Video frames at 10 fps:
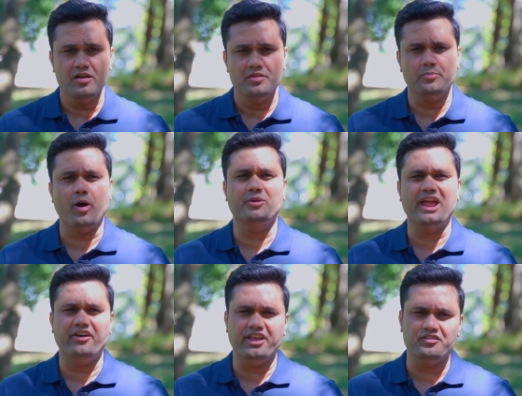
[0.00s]
the
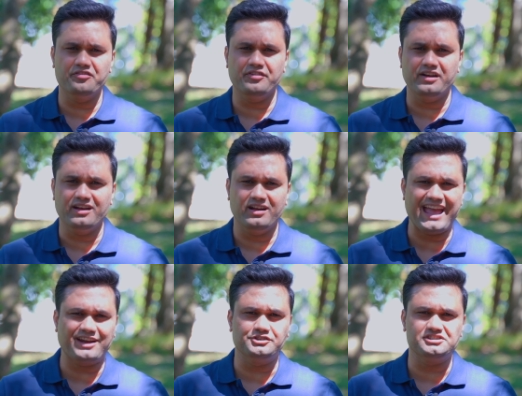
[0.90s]
popularity of
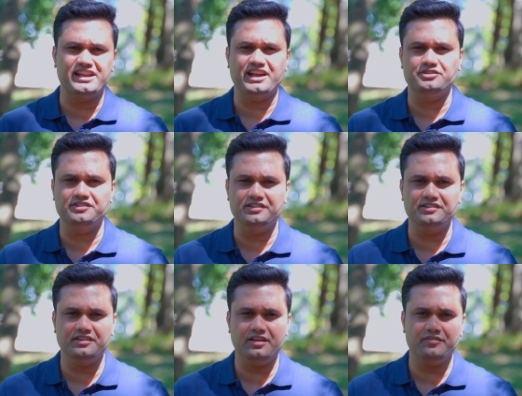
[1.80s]
actors and
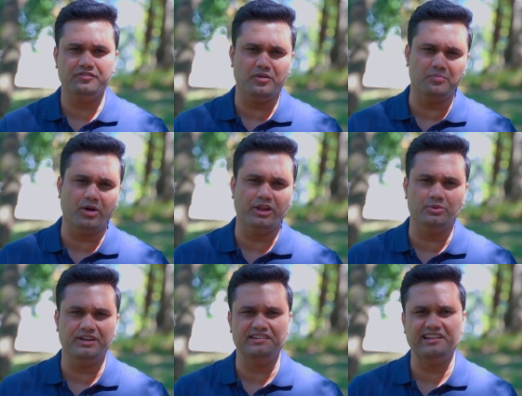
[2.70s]
actresses from
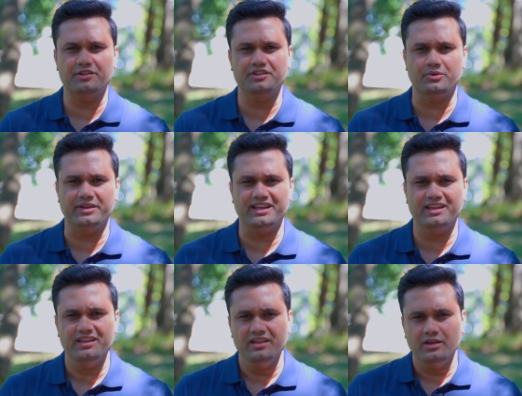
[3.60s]
Bollywood and South
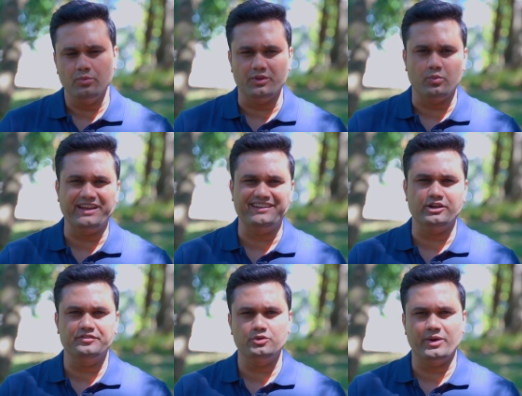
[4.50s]
Korea, with a
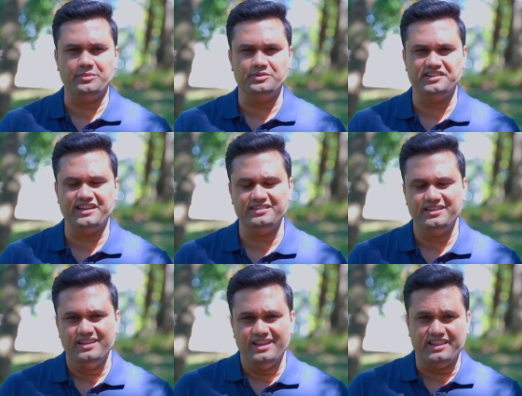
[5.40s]
weighting of 20%.
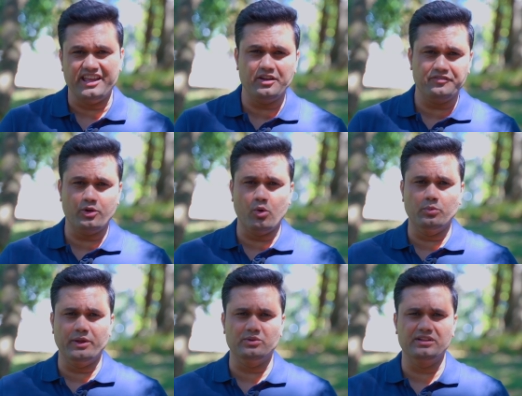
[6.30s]
At the end of it
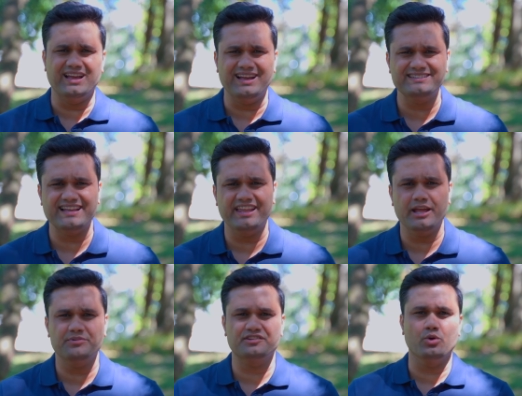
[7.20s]
all, we will
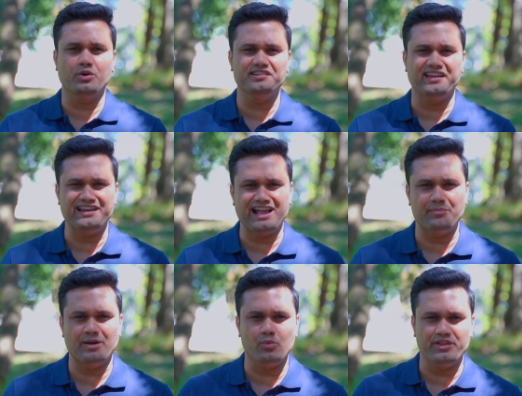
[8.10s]
tally up the scores and
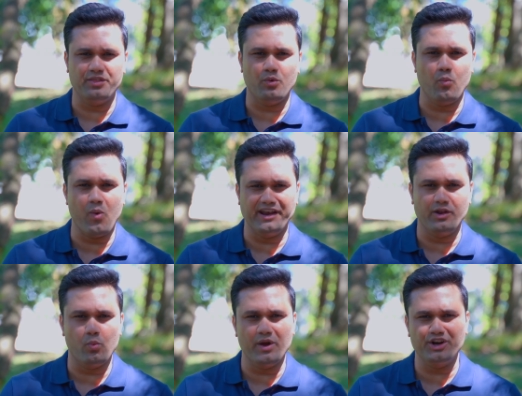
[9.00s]
come up with
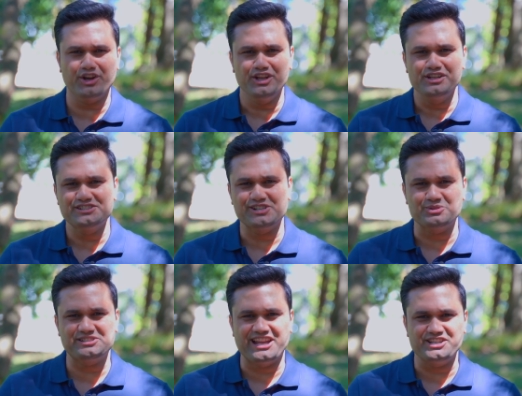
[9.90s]
one winner,
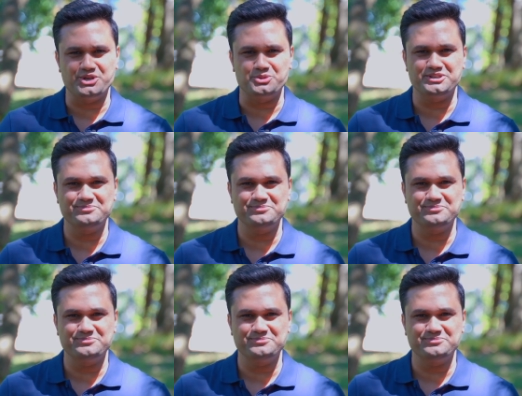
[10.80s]
so stay tuned.